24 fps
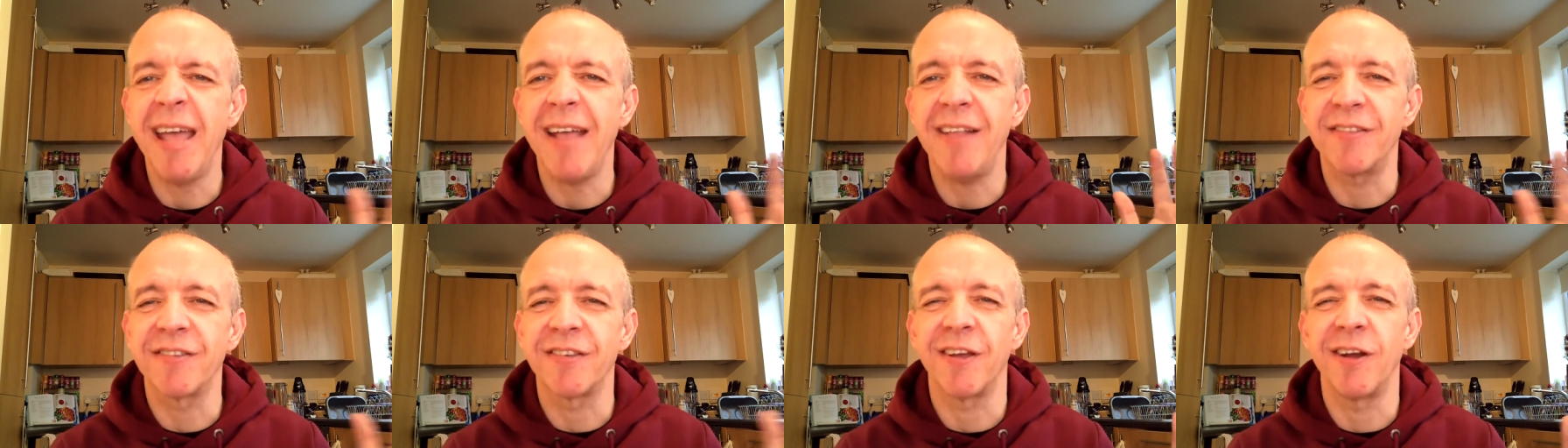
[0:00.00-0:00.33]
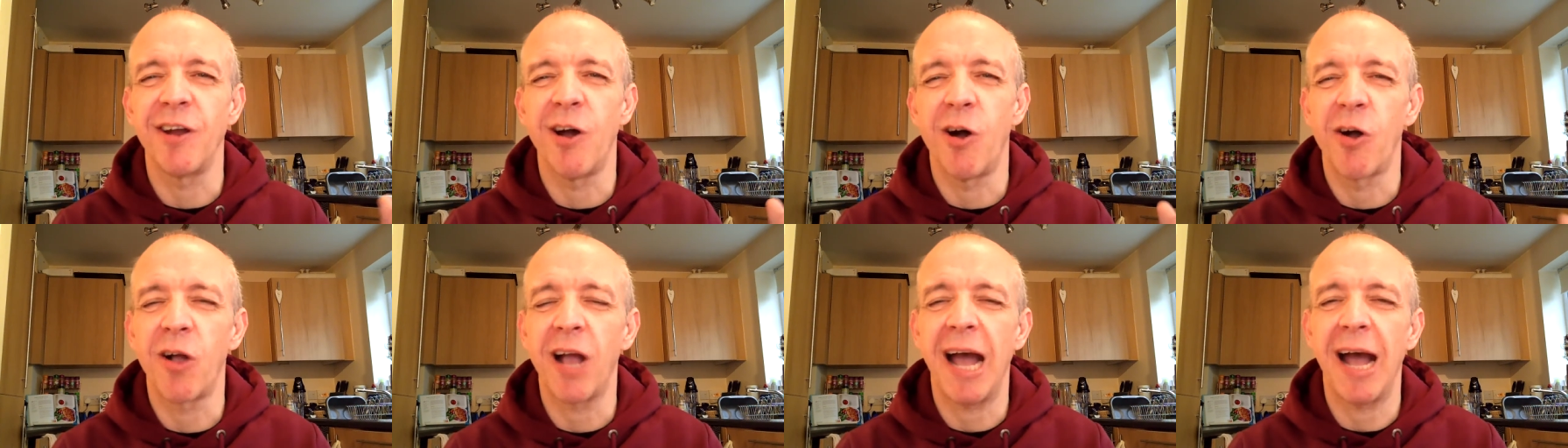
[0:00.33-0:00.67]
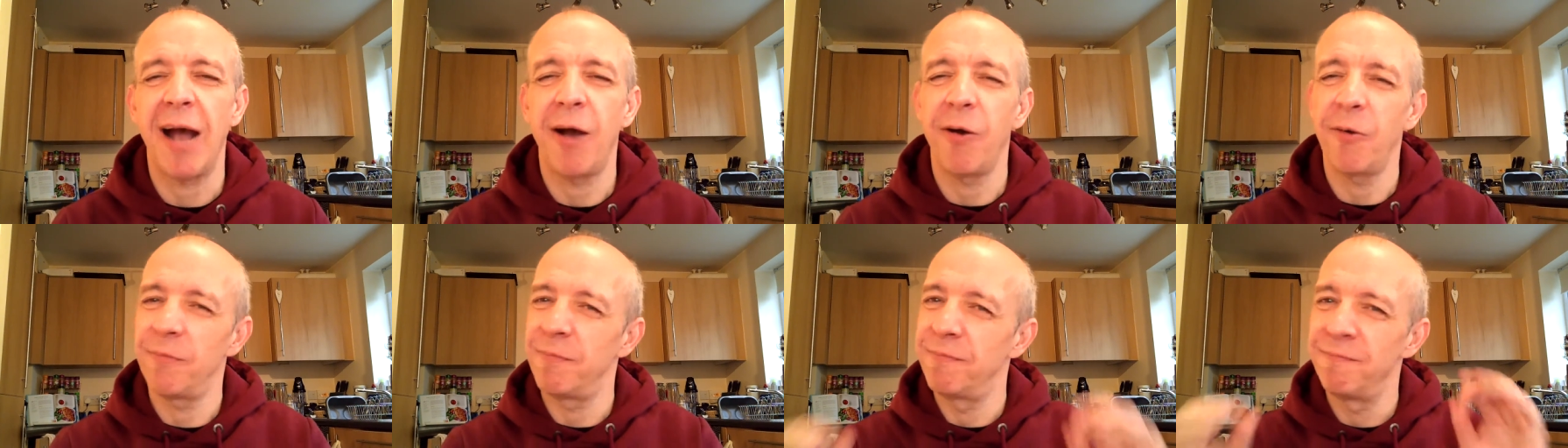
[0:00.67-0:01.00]
it's a
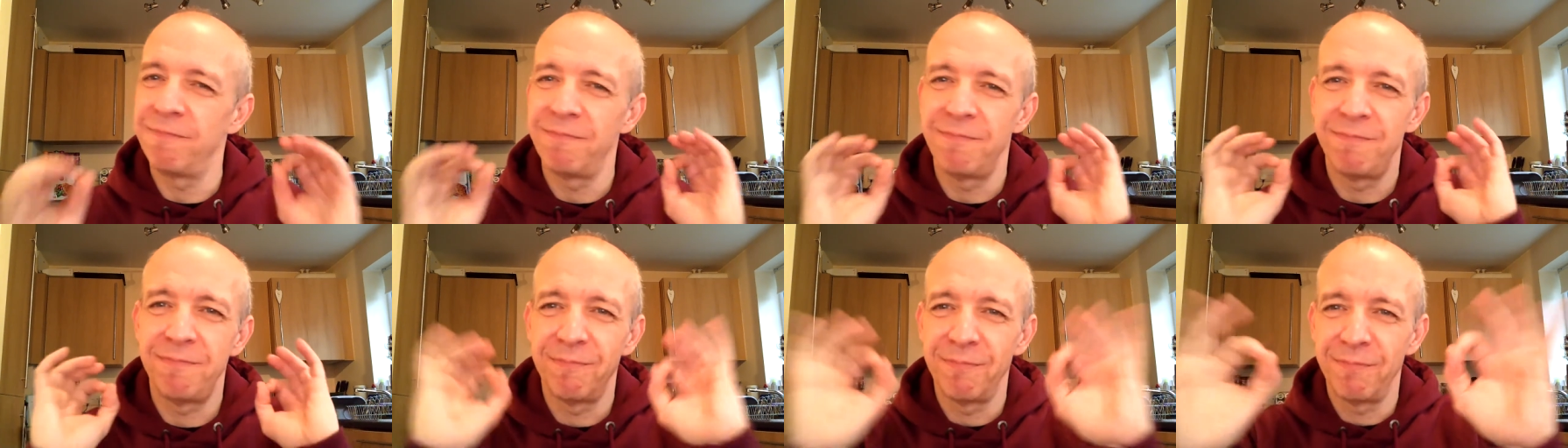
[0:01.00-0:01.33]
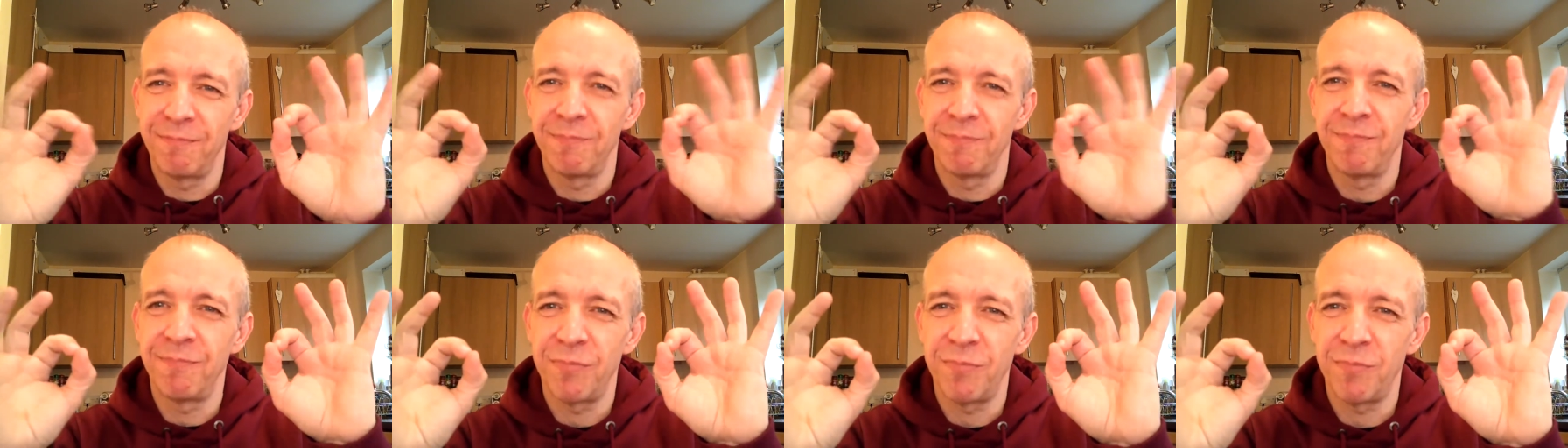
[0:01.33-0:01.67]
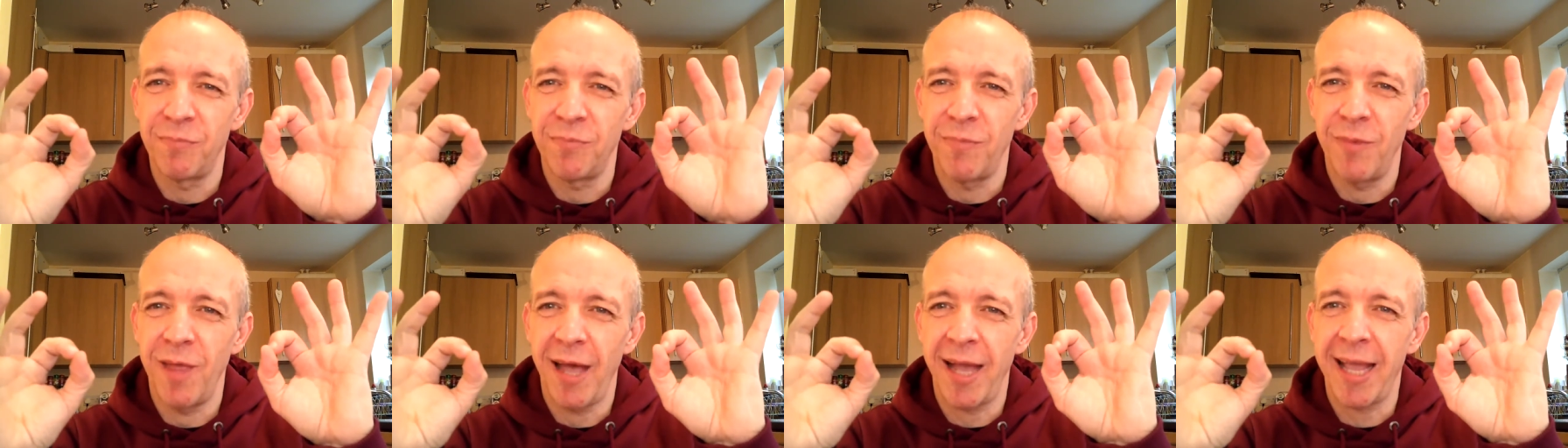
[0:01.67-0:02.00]
knockout.
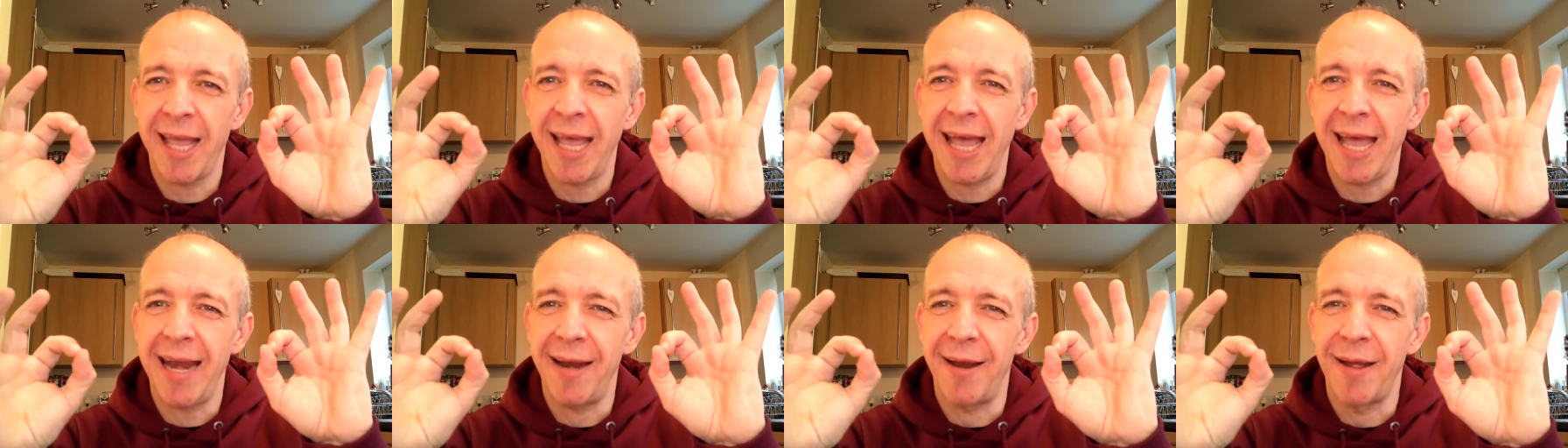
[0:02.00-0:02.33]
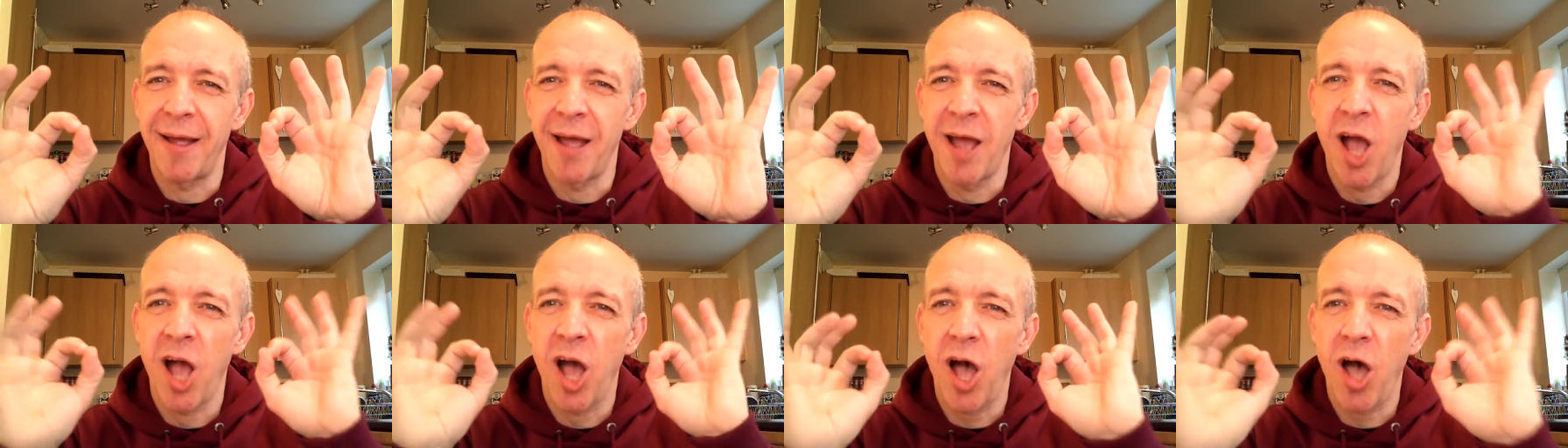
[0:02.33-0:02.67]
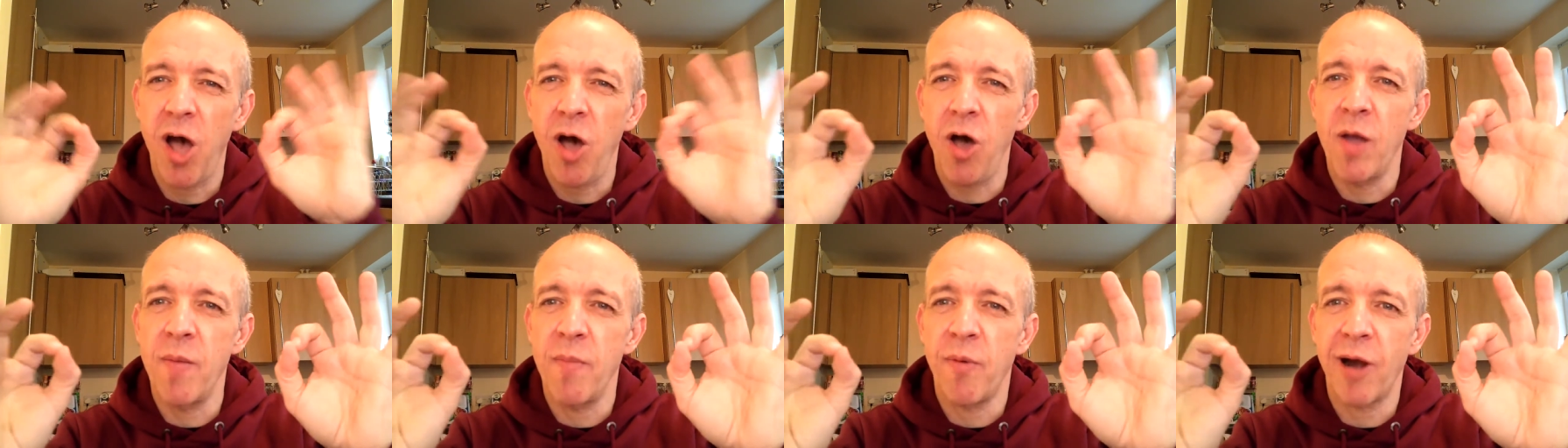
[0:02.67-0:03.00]
Again,
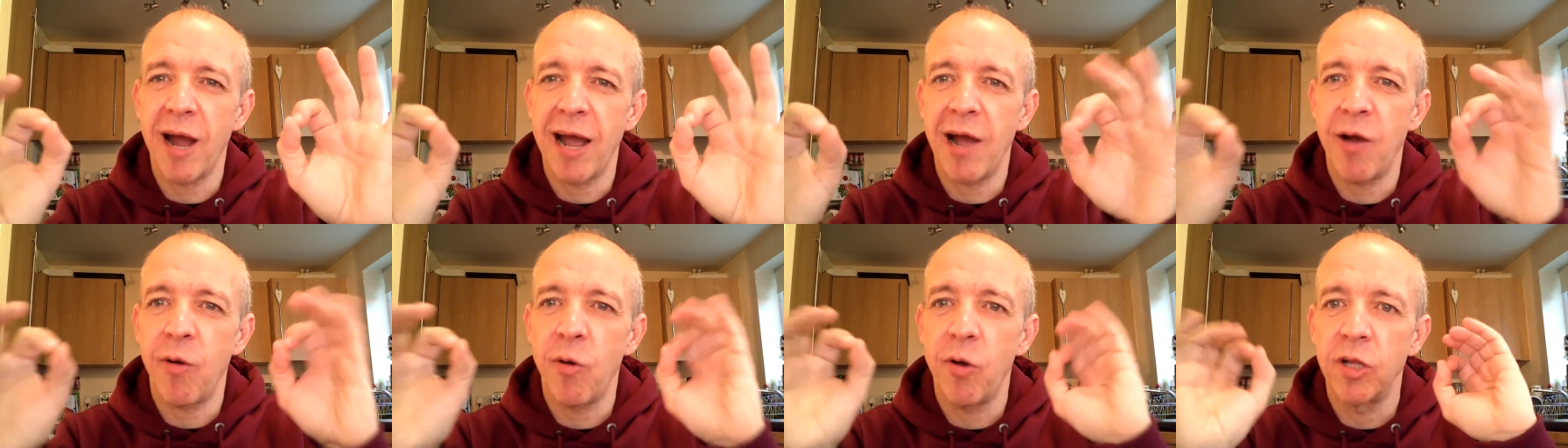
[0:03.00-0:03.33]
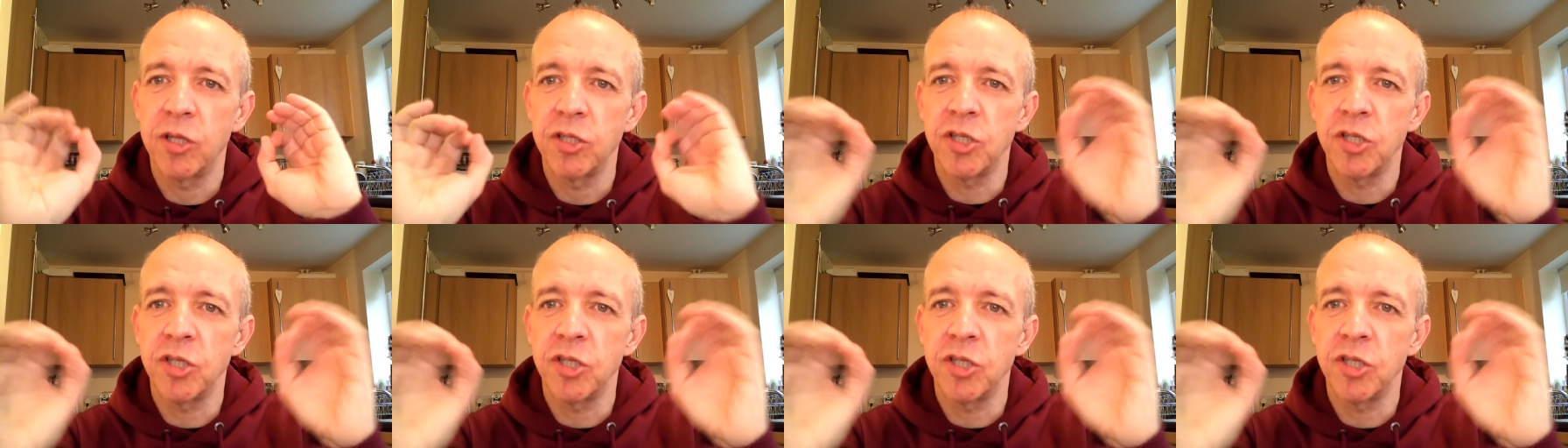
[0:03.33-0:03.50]
highbrow,